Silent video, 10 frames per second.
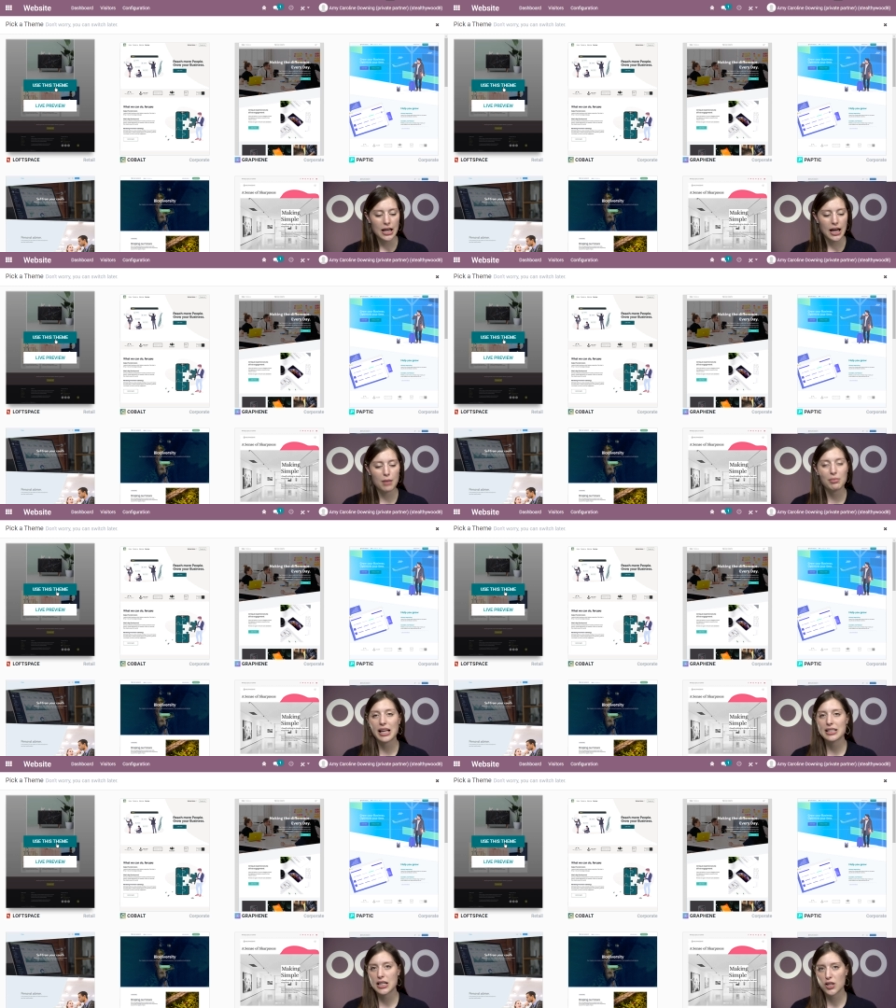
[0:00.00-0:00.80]
Um, but
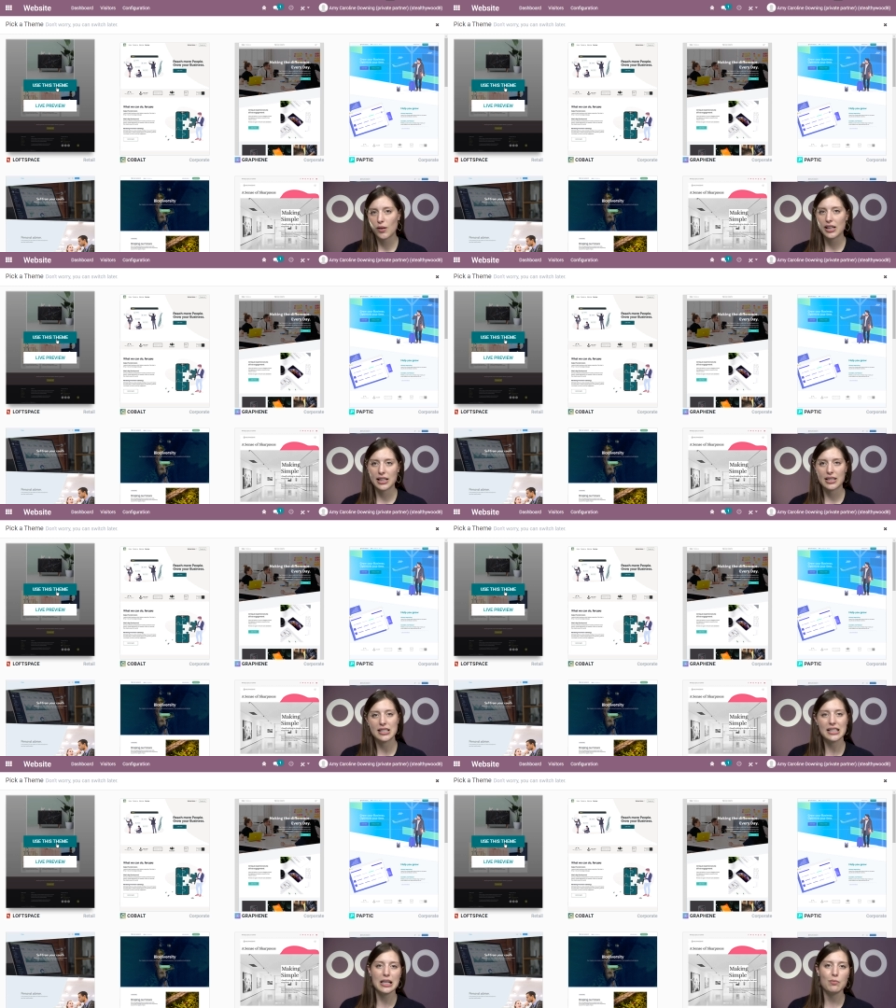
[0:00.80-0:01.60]
as I know I like
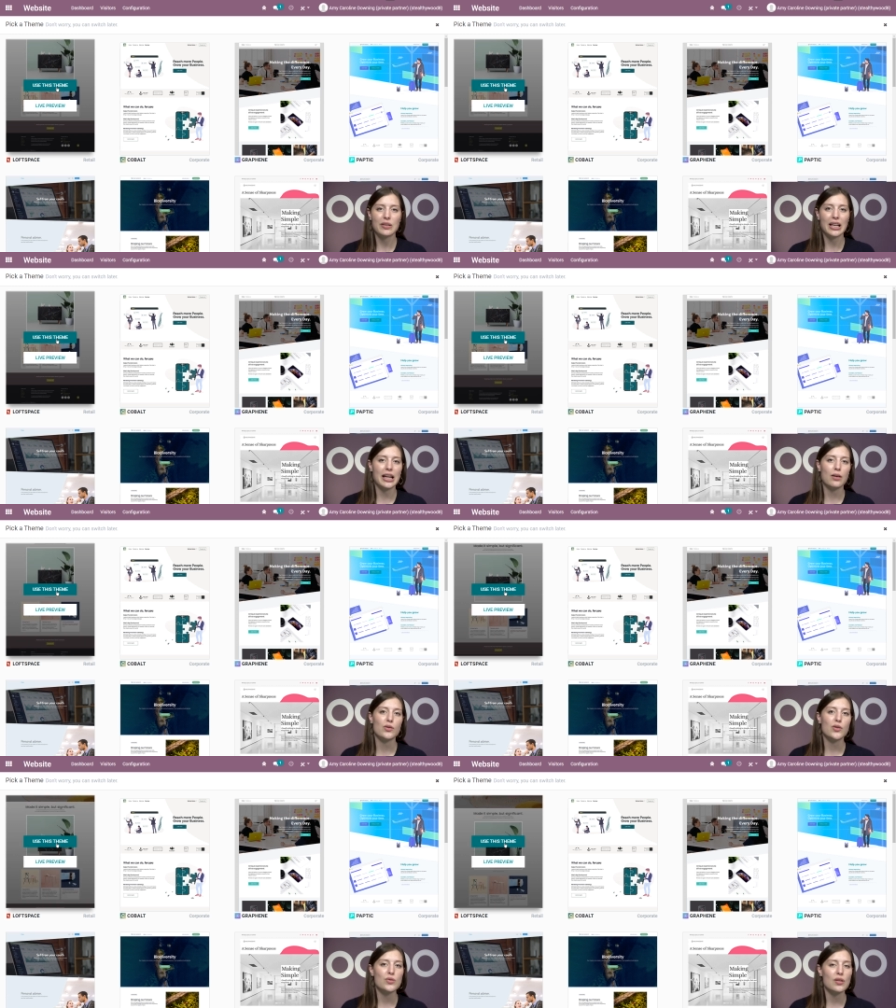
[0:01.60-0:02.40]
this theme and that I
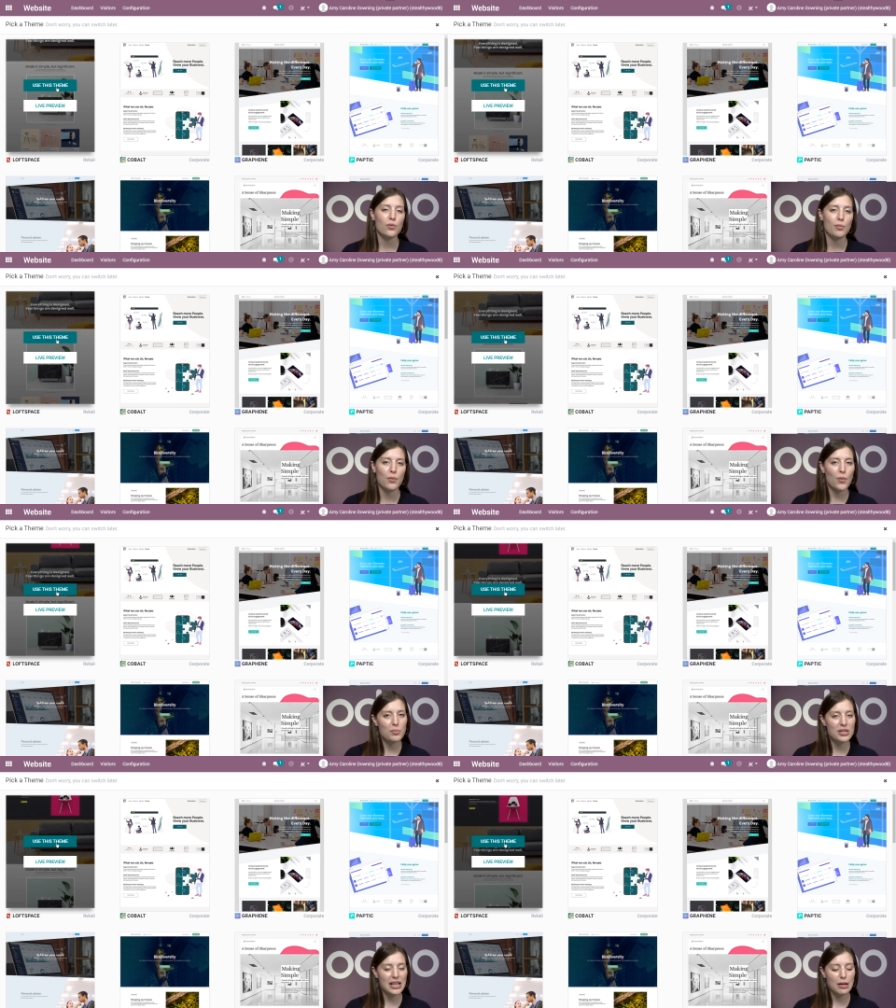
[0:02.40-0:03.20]
will use it for my
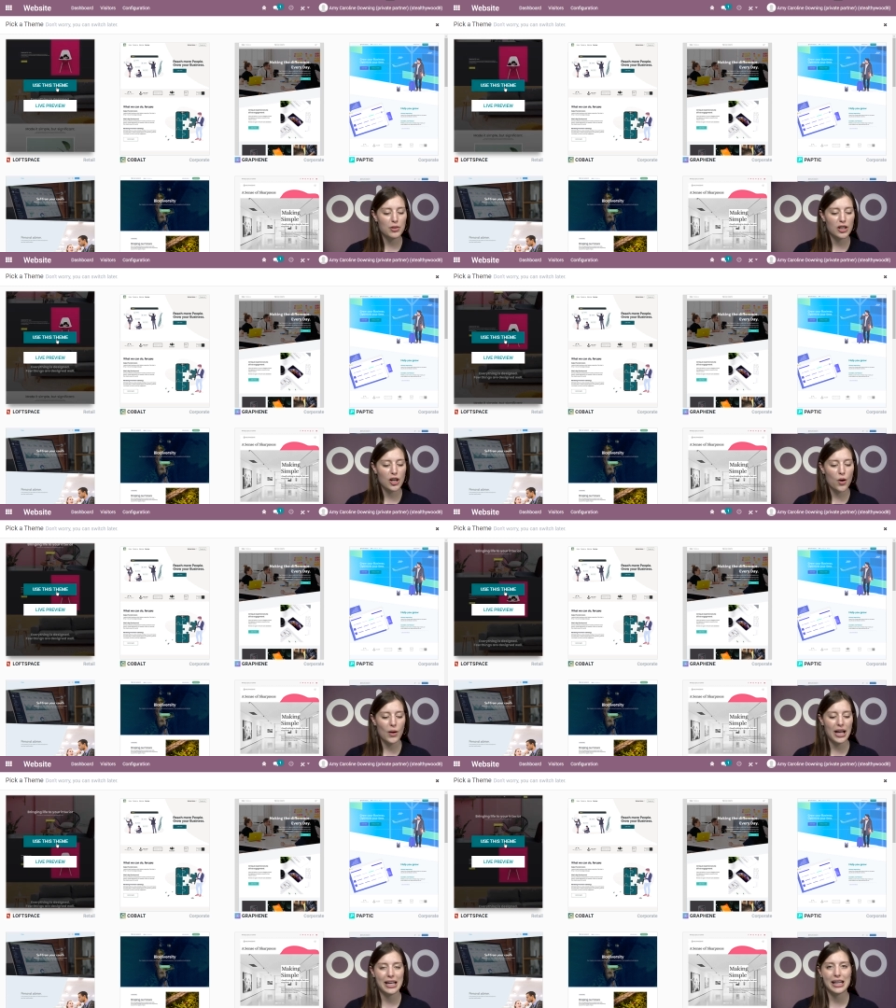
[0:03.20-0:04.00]
website, I'm gonna
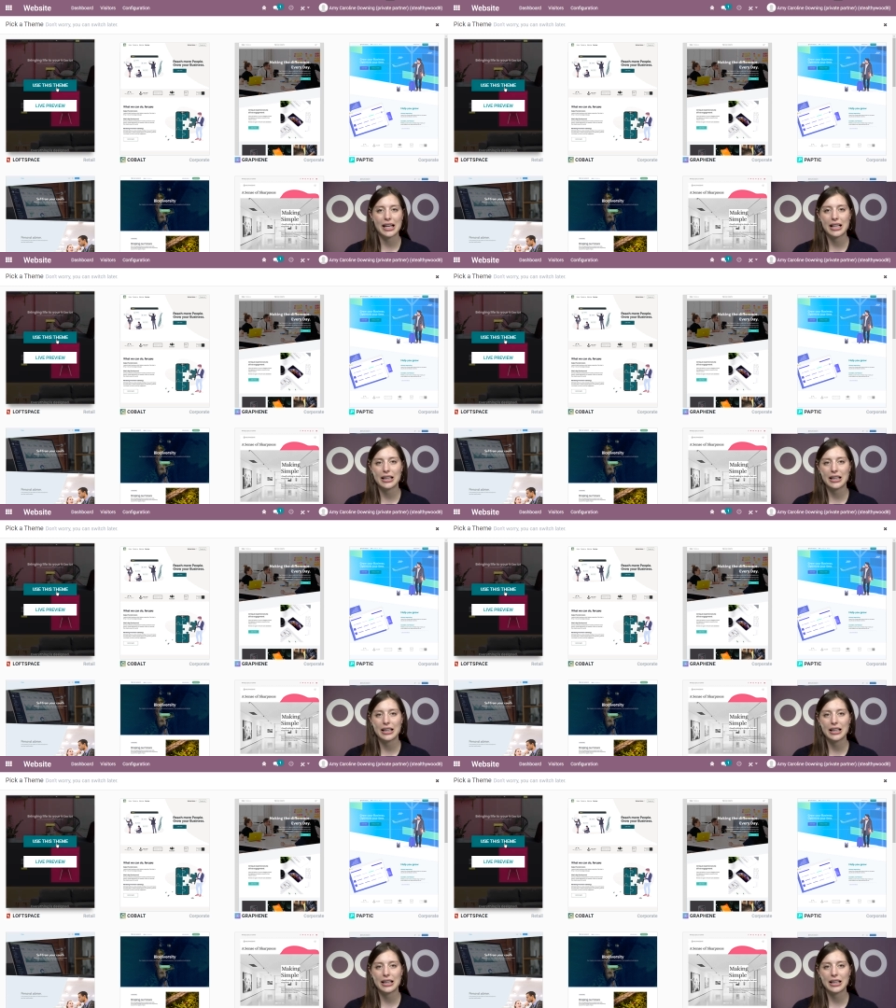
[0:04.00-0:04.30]
go ahead and